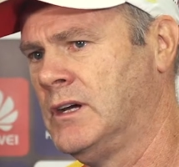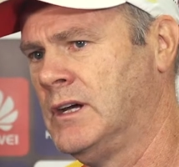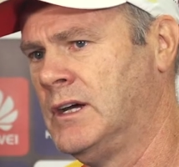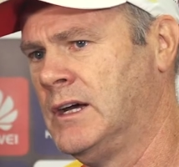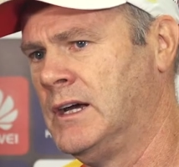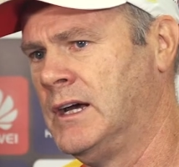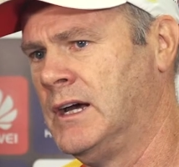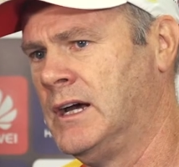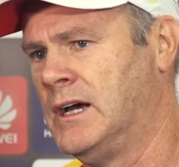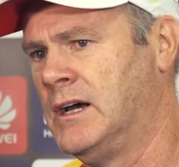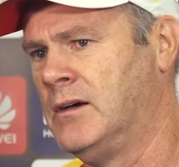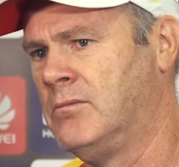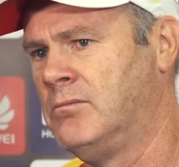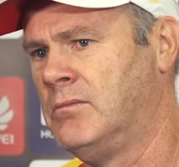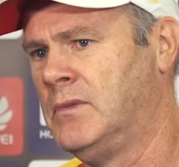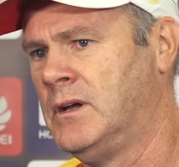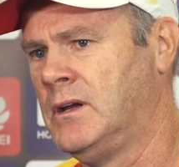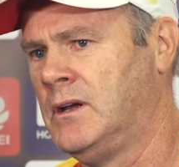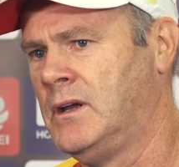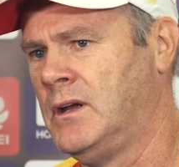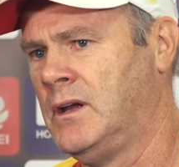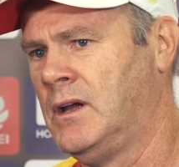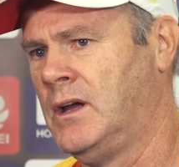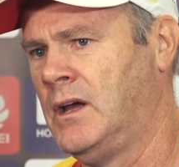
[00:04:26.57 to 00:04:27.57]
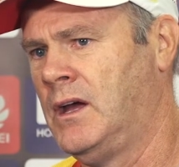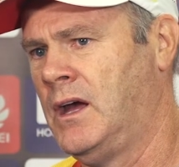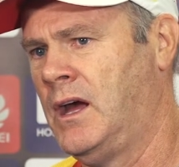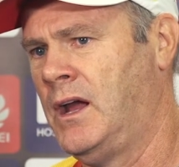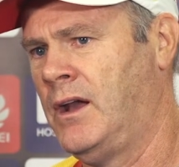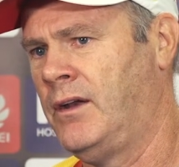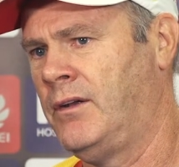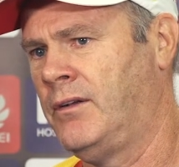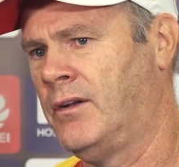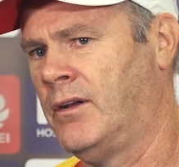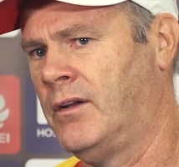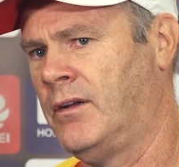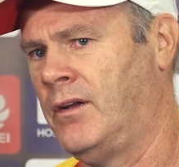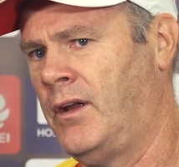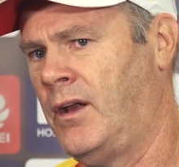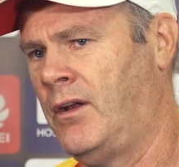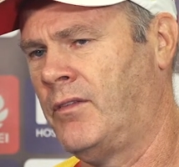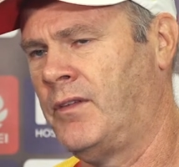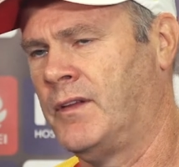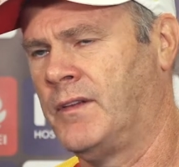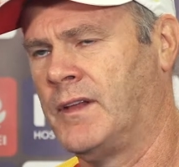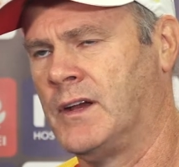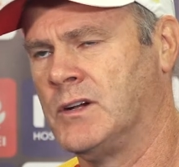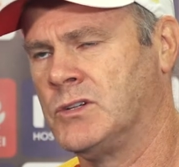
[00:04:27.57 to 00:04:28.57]
And
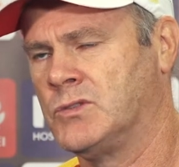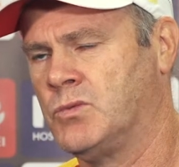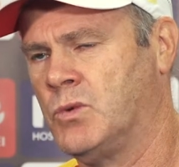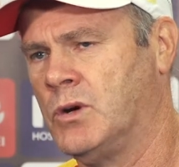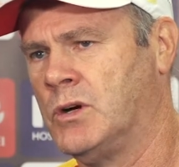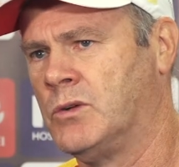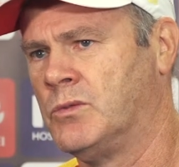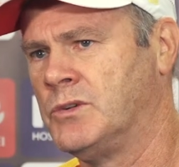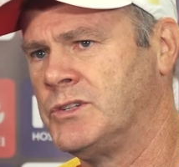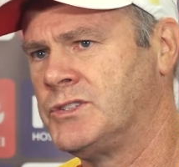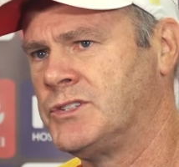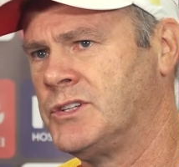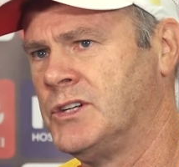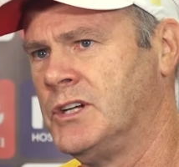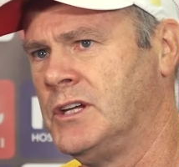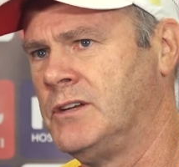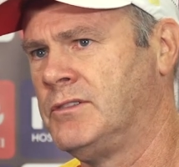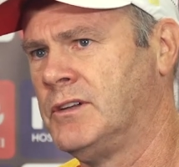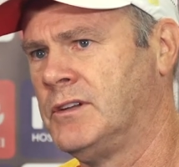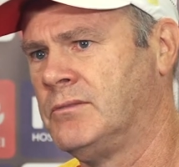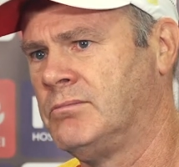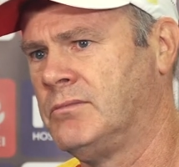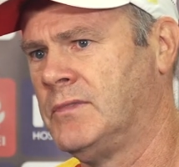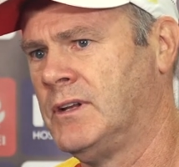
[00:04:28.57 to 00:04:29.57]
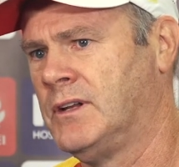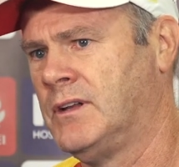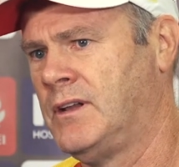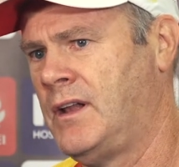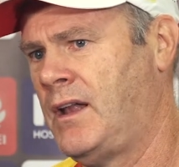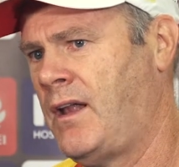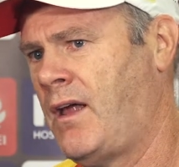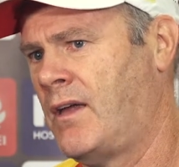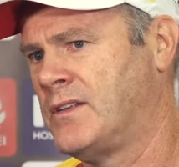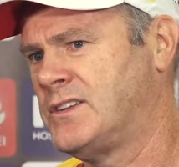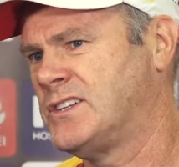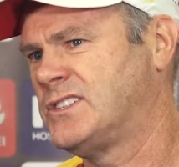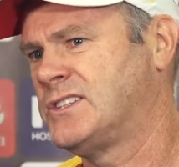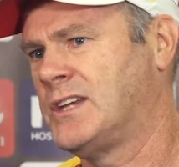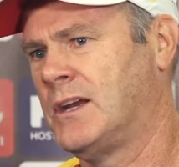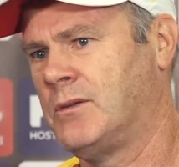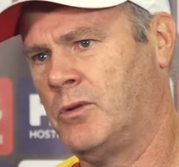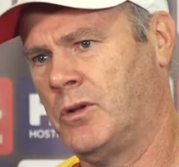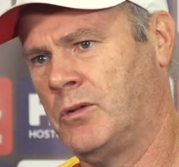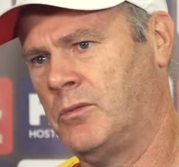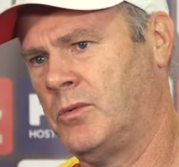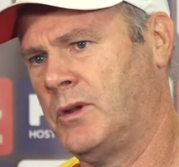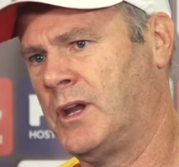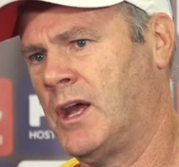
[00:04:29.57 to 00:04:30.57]
I think that was well received, and it's the same
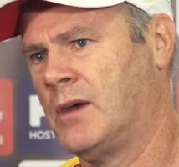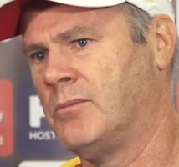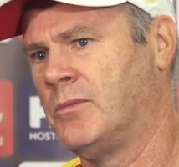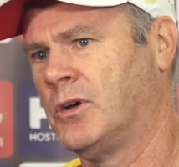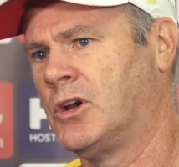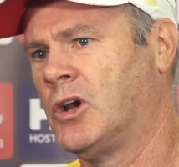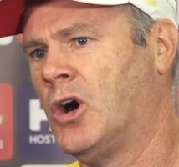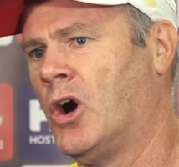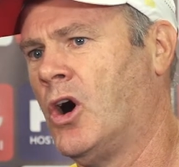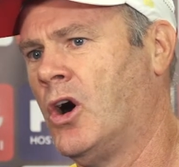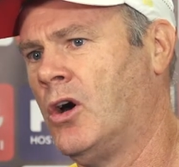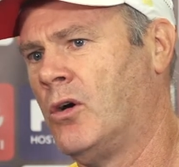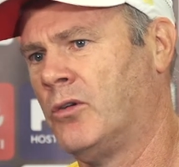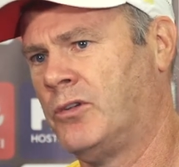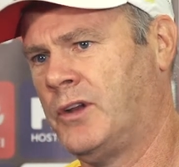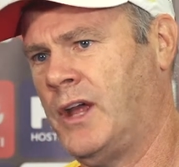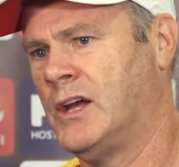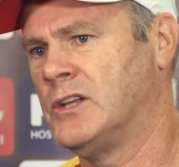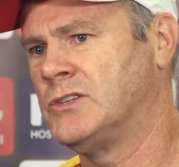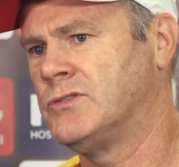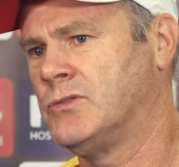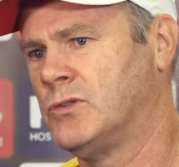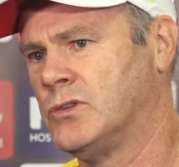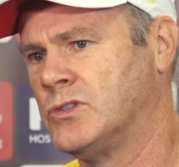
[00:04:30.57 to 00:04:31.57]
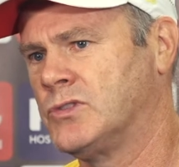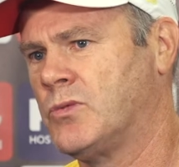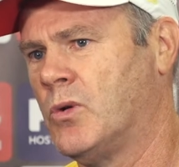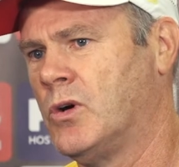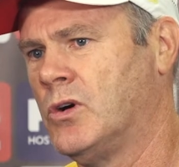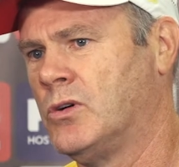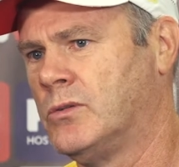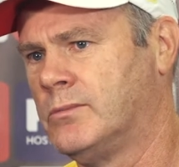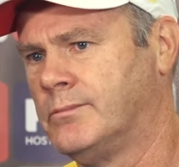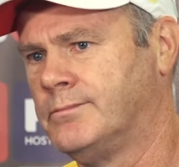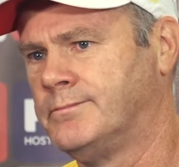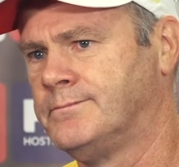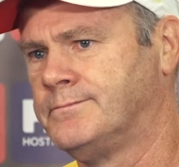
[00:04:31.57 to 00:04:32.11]
way we go to Mackay or Townsville as well.